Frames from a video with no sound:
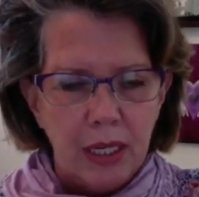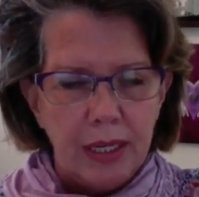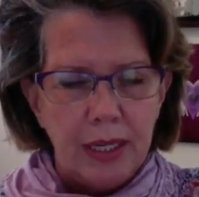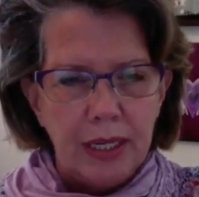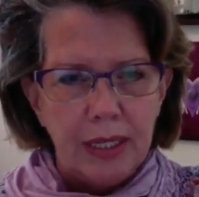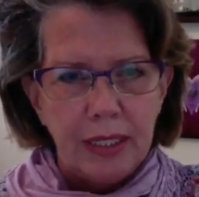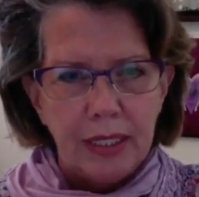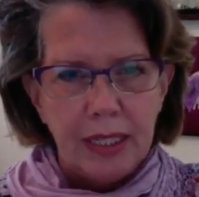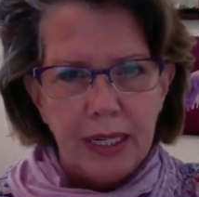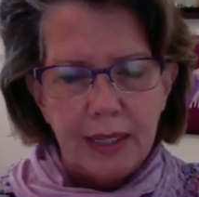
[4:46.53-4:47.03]

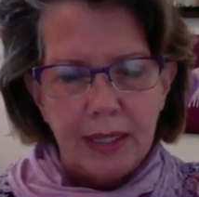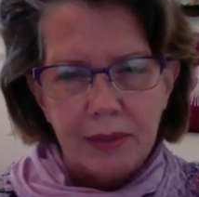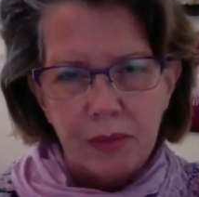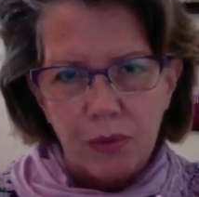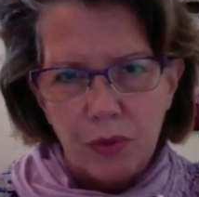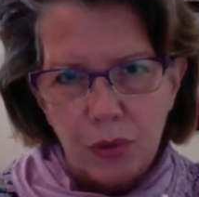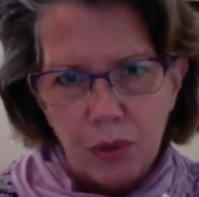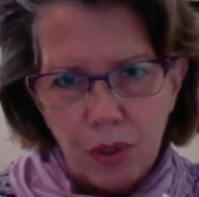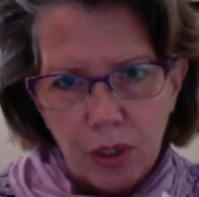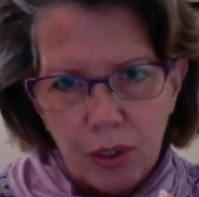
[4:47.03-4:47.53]
And again,
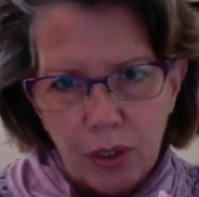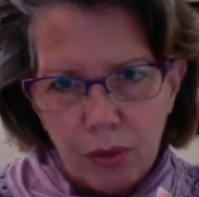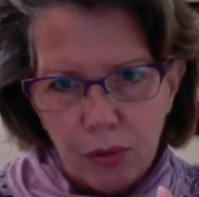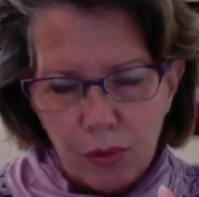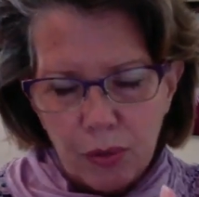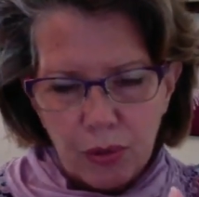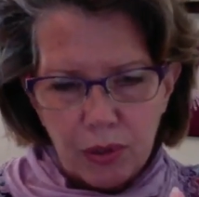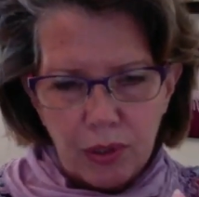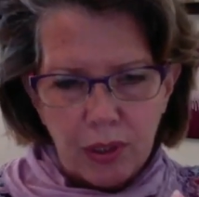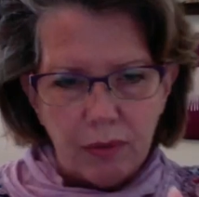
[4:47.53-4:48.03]
do not
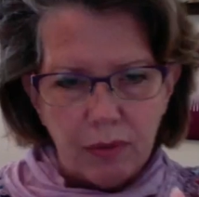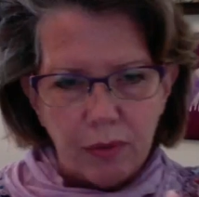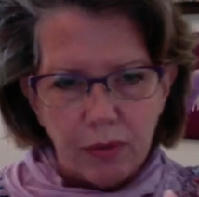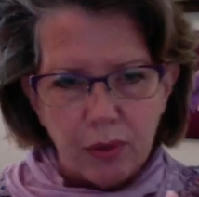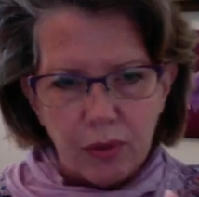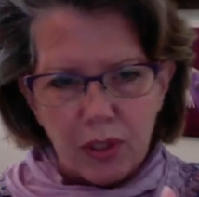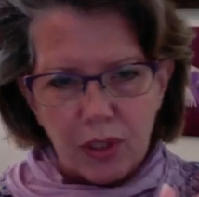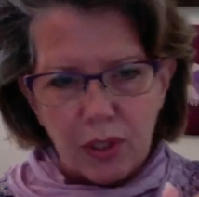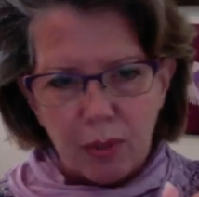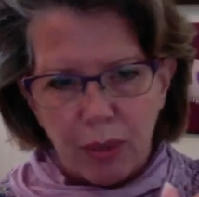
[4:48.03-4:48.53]
use if you
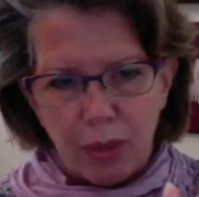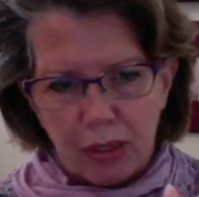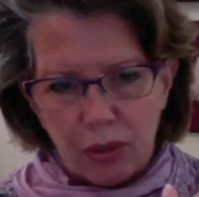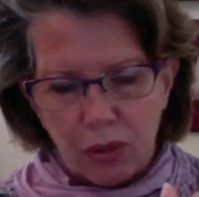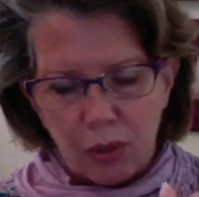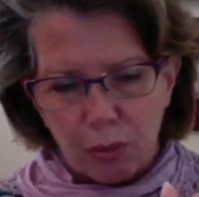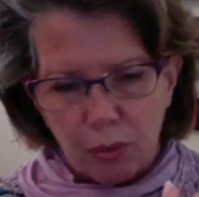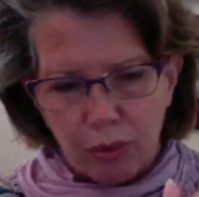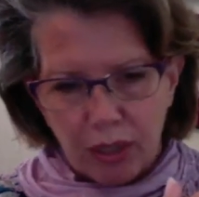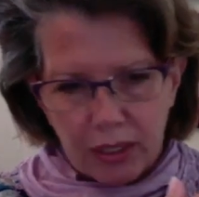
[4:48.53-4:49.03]
suspect
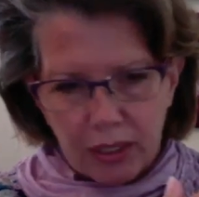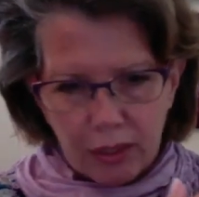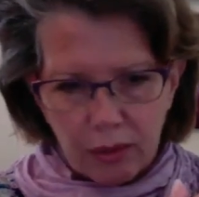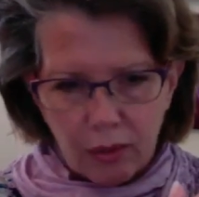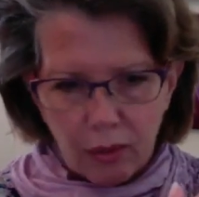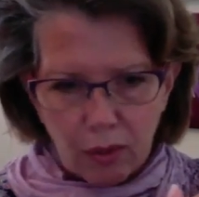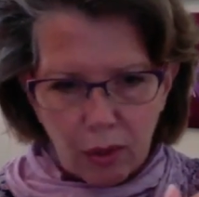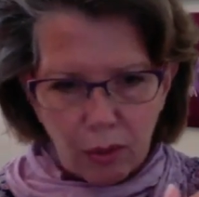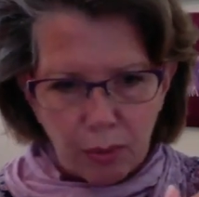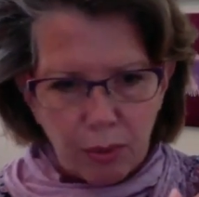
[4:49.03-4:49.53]
you're pregnant
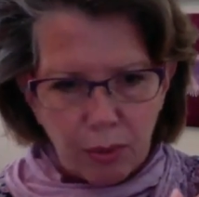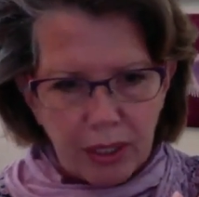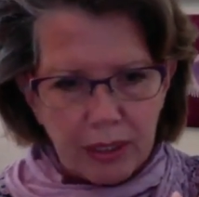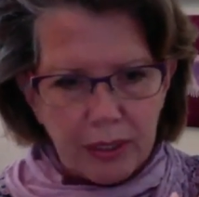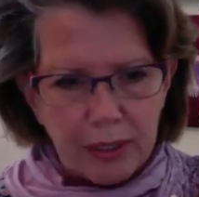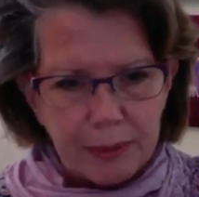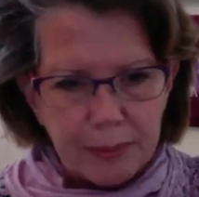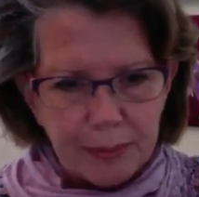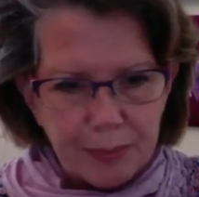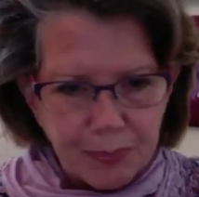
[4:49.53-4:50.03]
or are
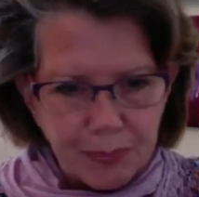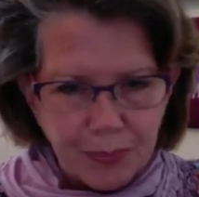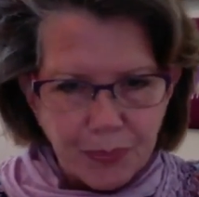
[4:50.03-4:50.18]
pregnant.